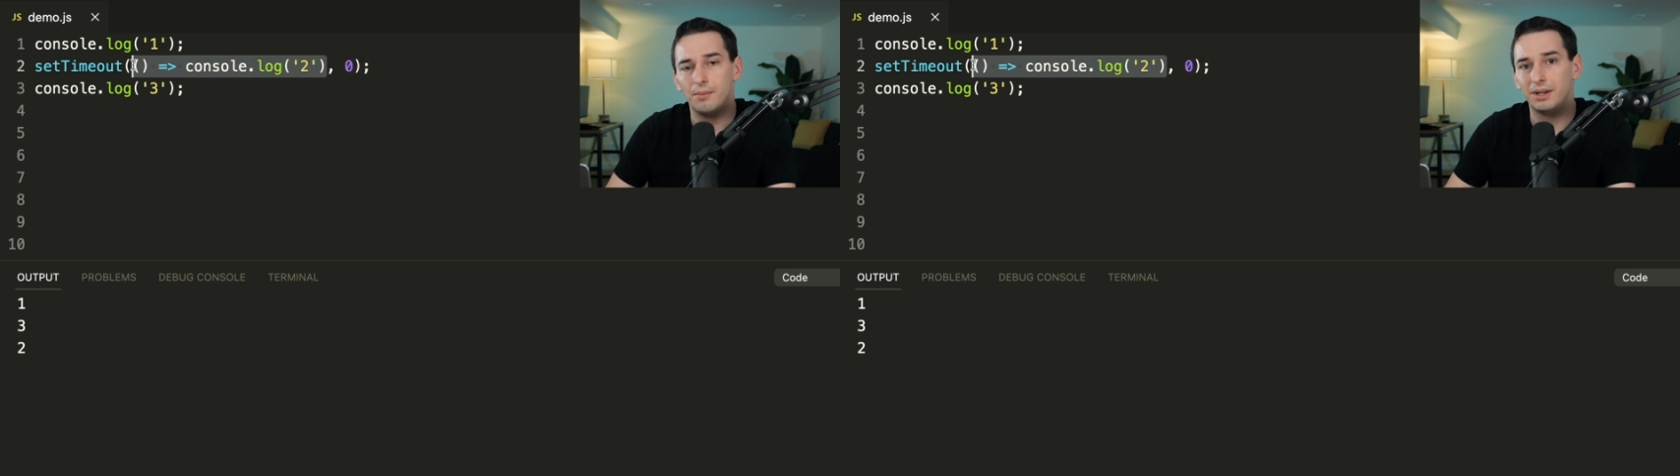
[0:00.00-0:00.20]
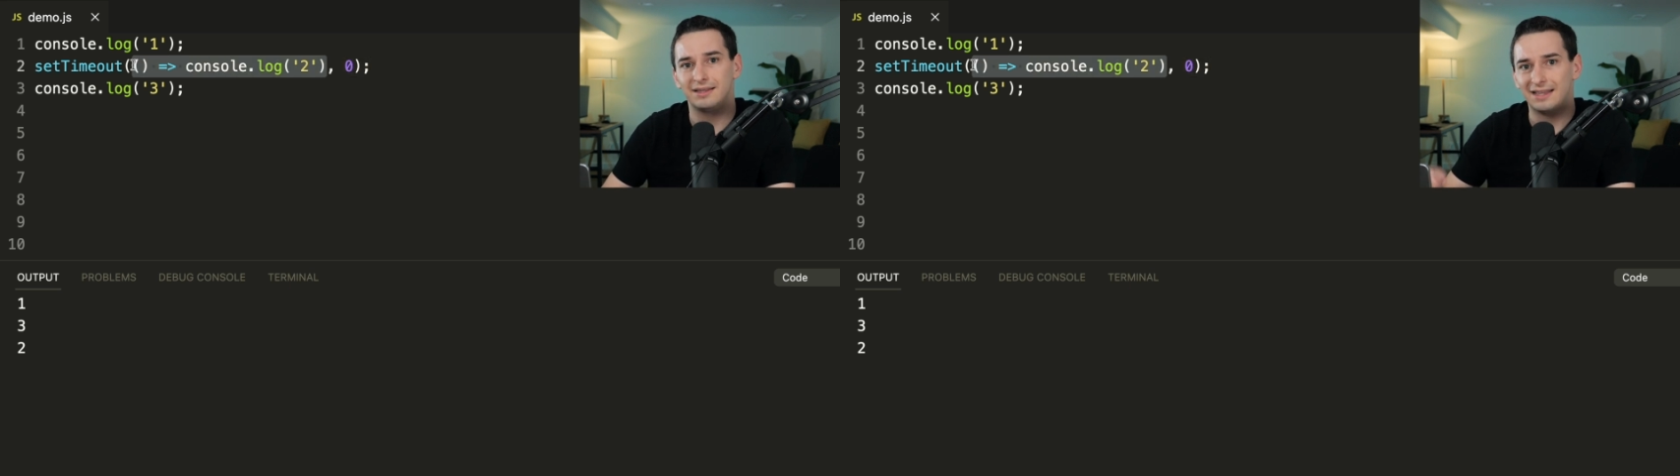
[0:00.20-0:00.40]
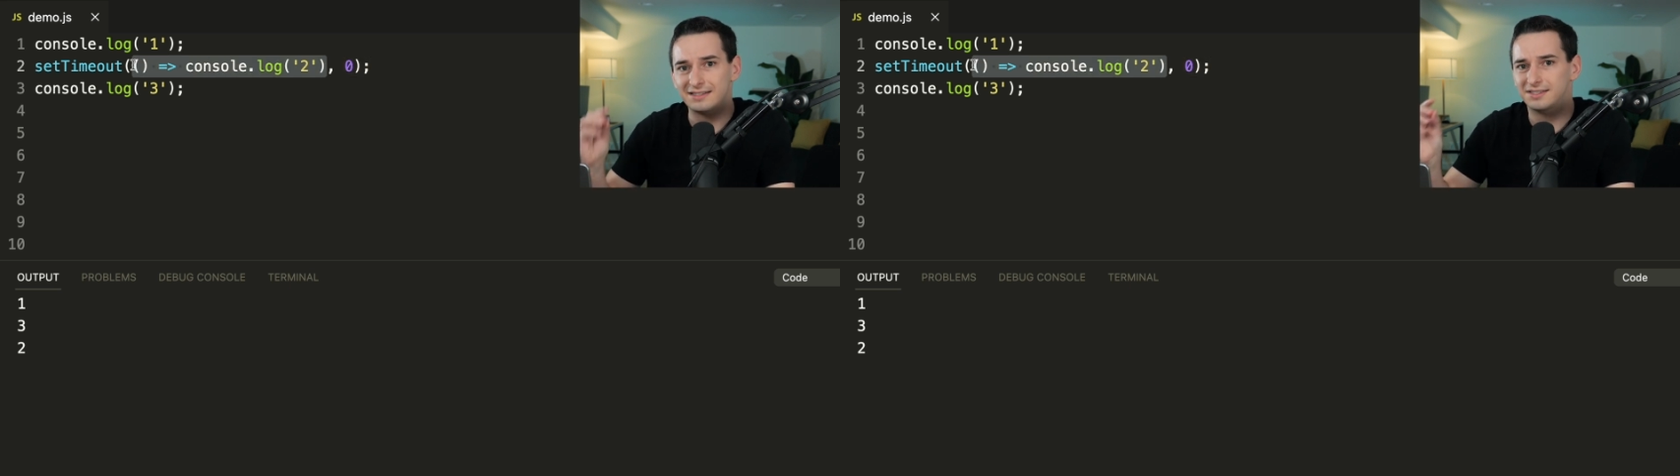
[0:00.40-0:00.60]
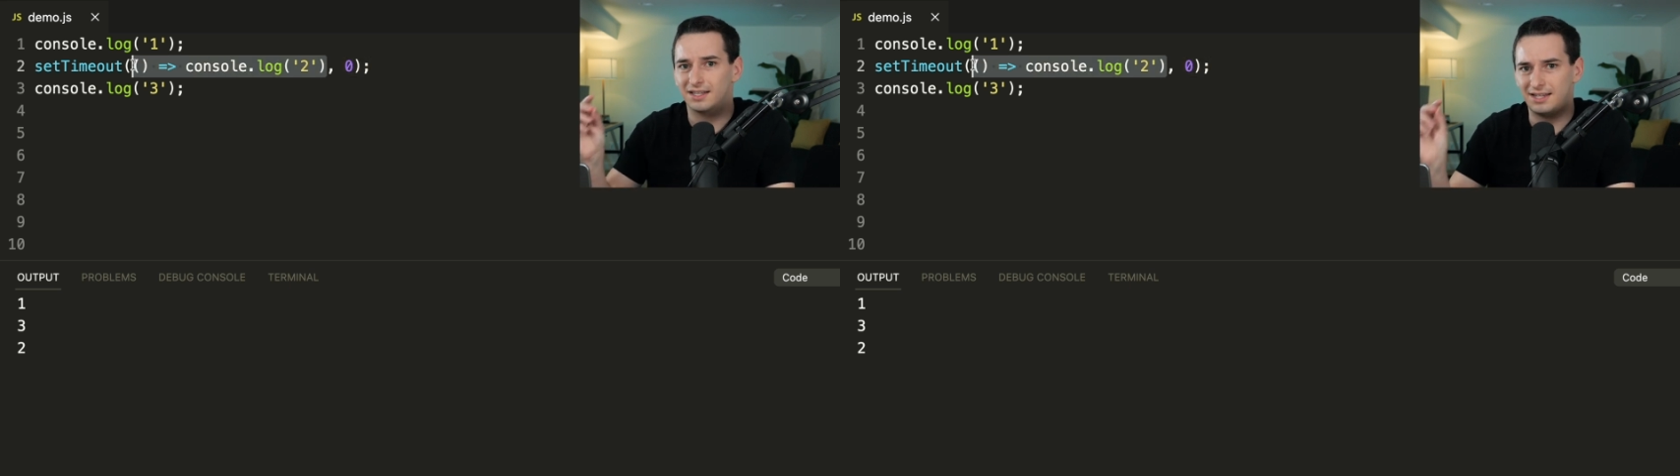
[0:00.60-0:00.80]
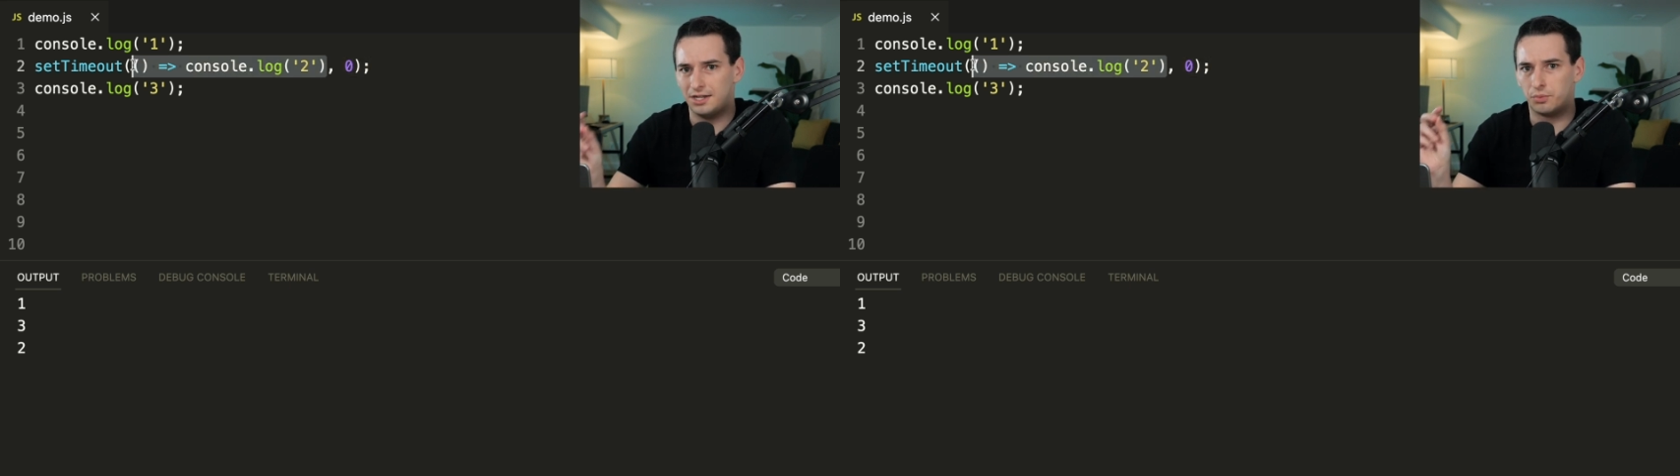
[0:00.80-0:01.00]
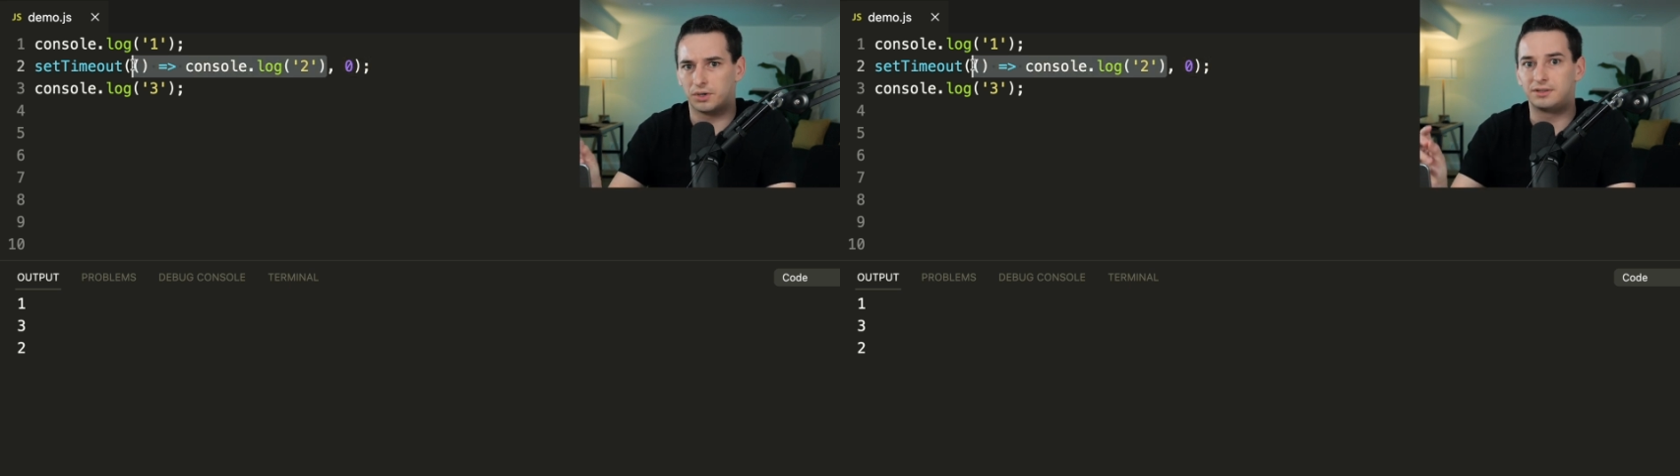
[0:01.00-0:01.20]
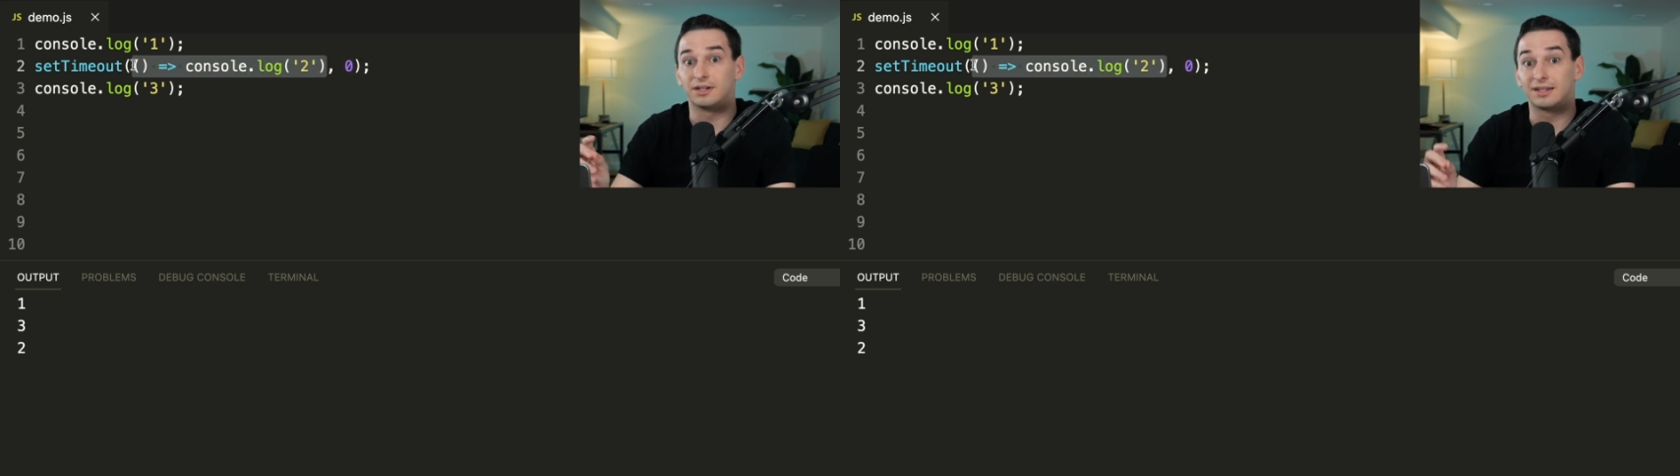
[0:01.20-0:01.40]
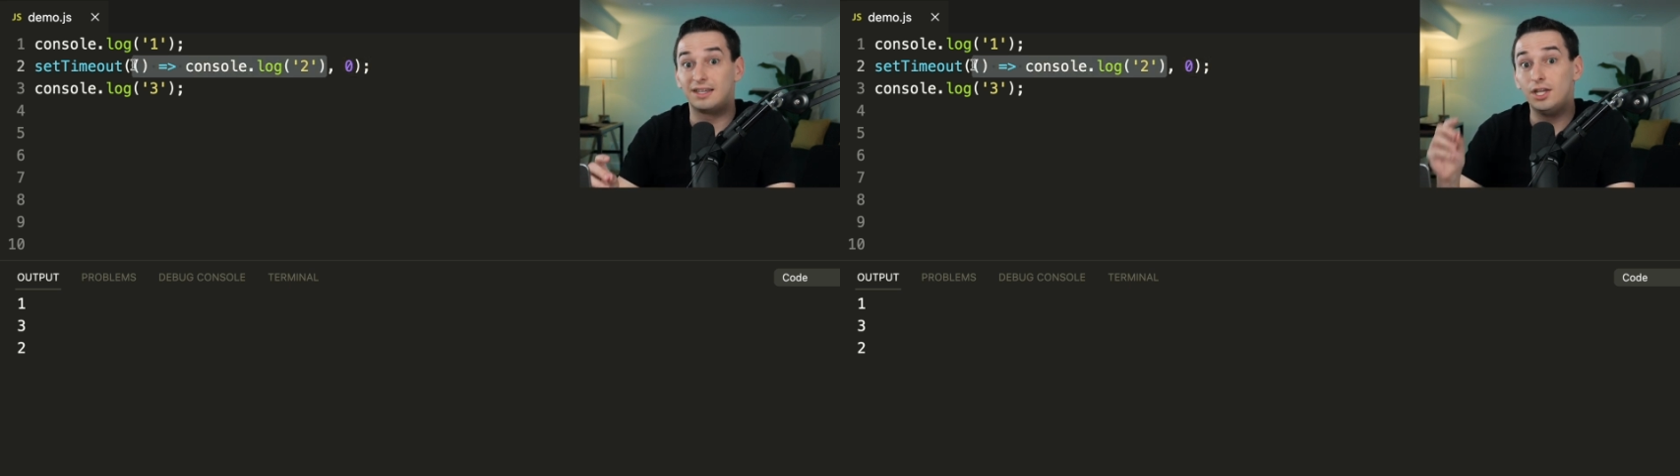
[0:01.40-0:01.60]
But that's the key word
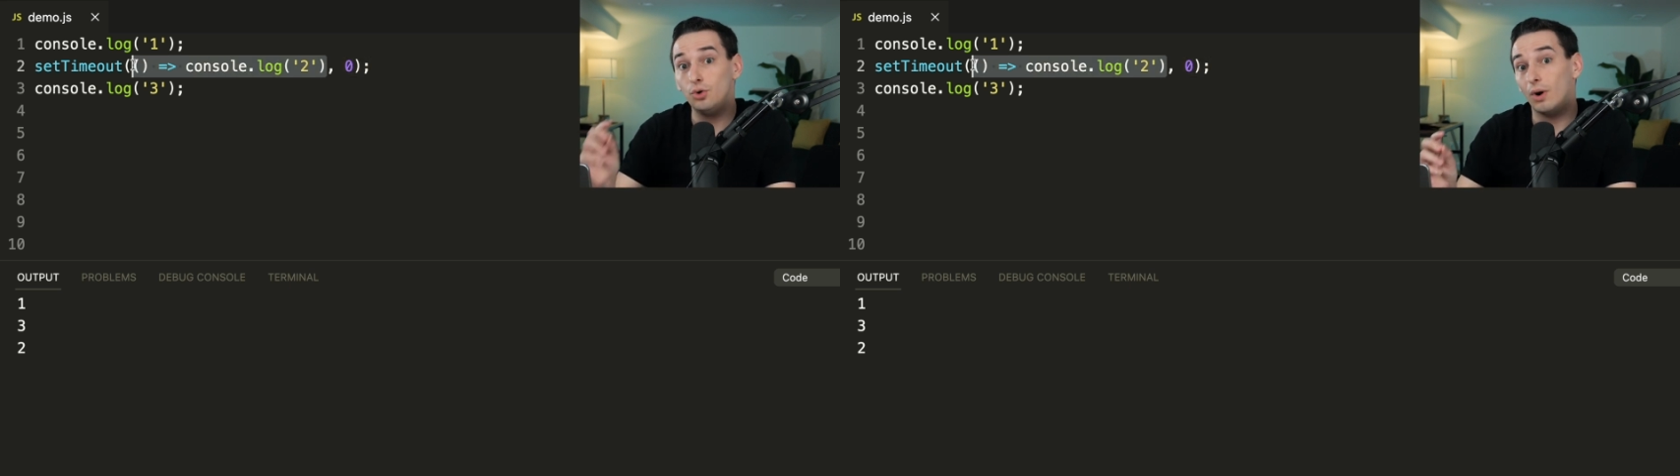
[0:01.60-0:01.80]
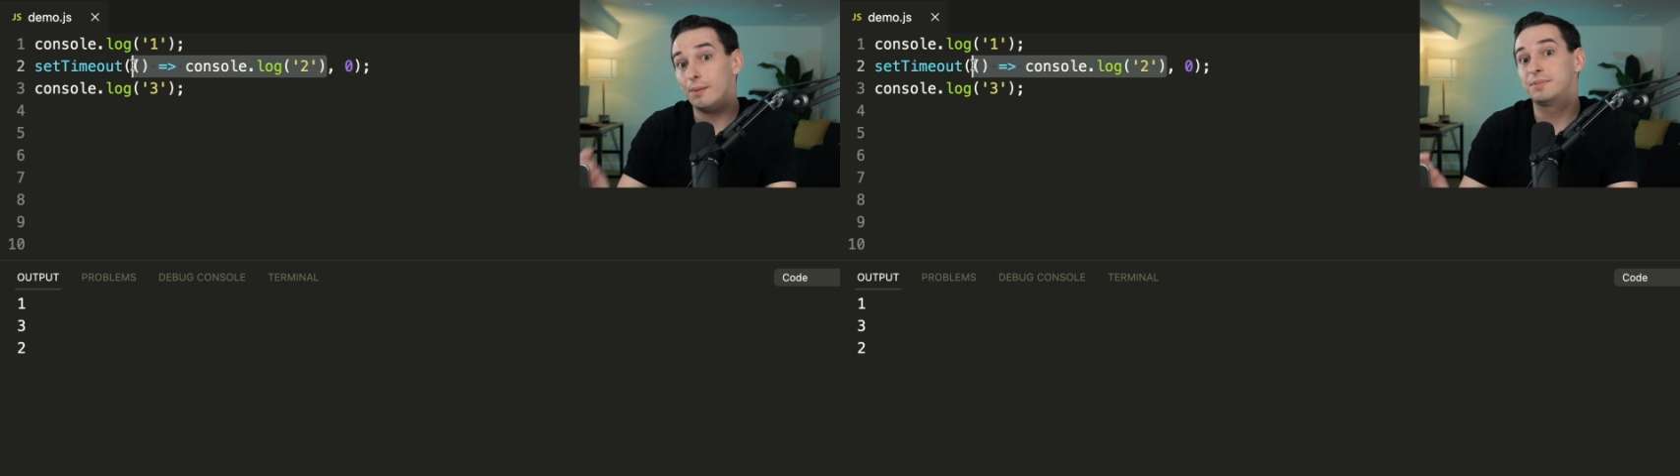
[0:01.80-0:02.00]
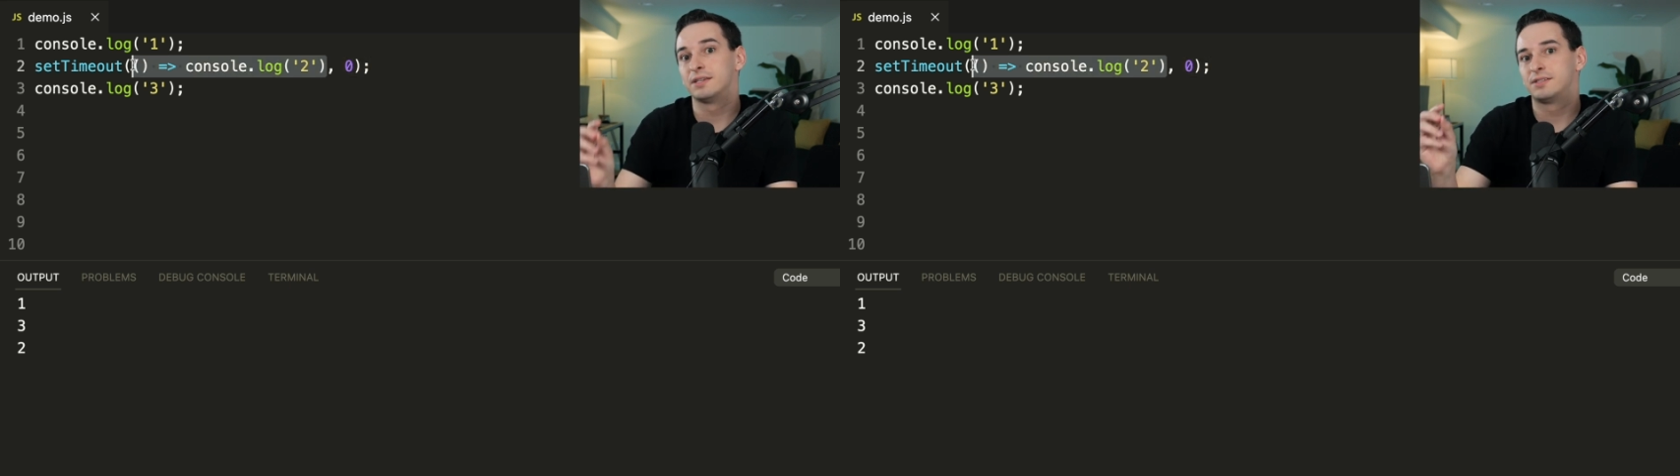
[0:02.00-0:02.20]
there. Queue up